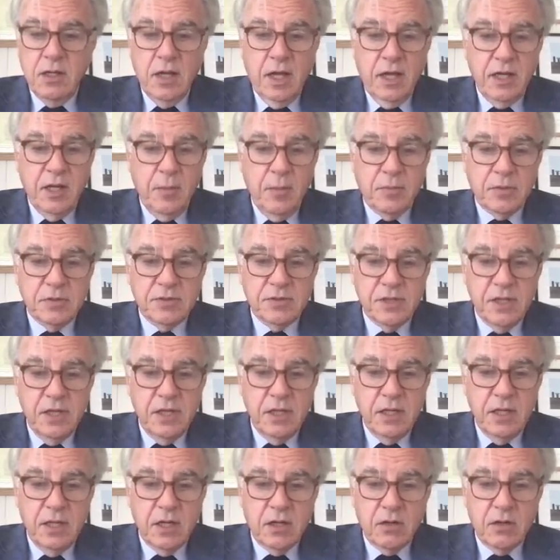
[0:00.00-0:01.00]

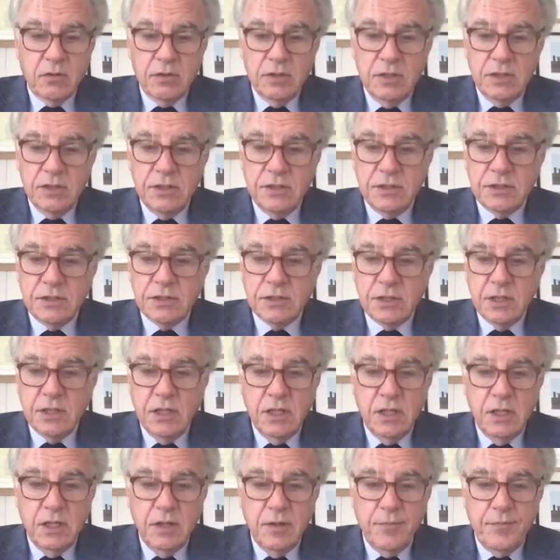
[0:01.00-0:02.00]
19% increase
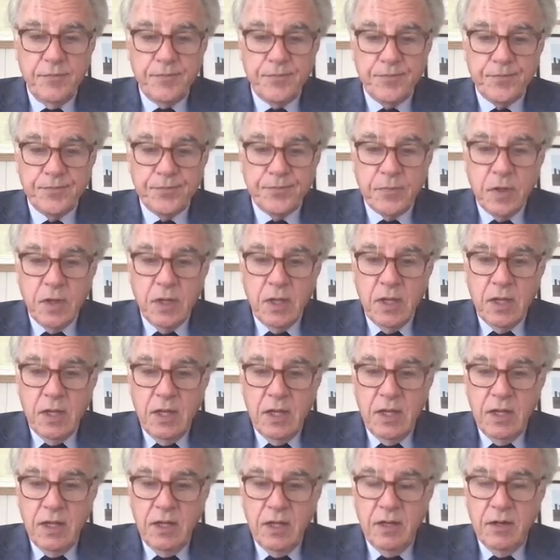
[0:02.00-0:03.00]

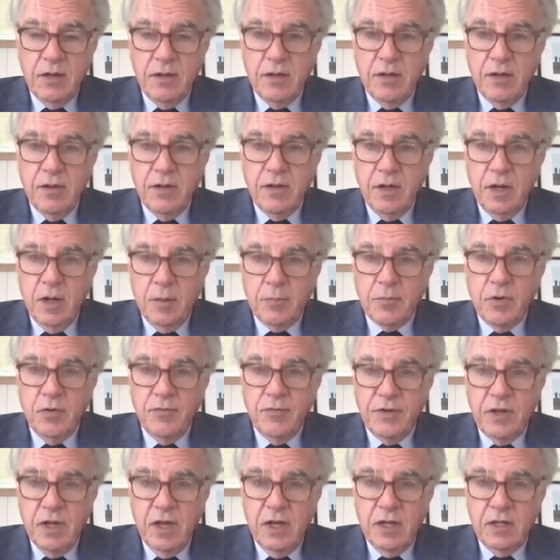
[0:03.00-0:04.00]
in the number
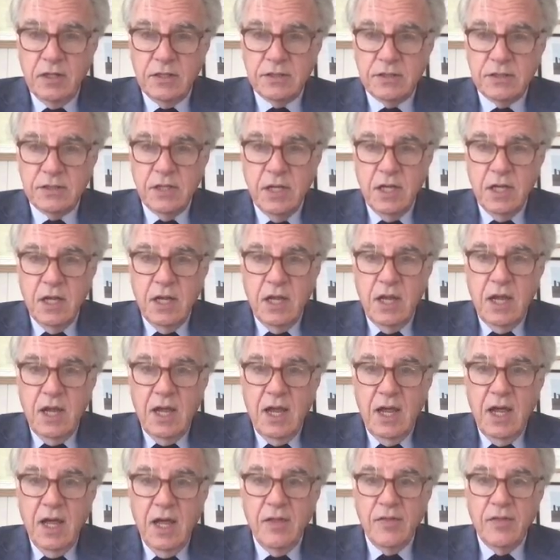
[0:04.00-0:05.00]
of deaths.
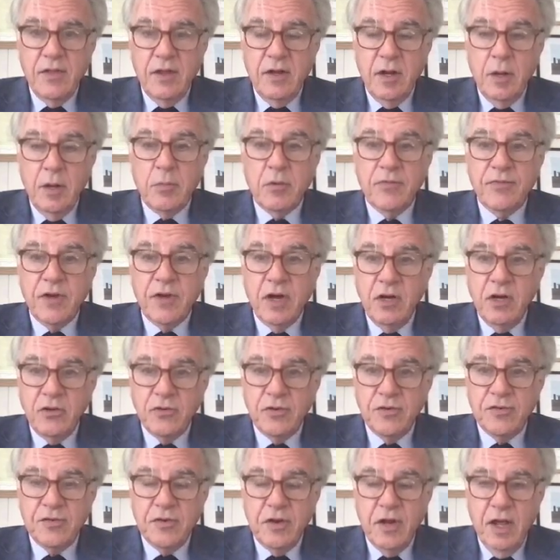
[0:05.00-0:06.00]
And the number of
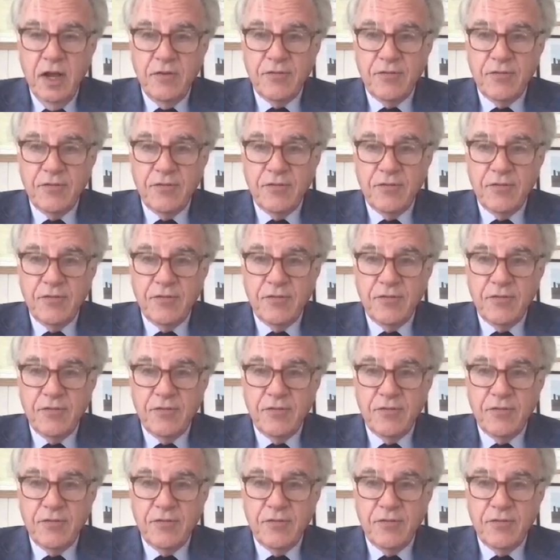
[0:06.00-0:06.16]
countries in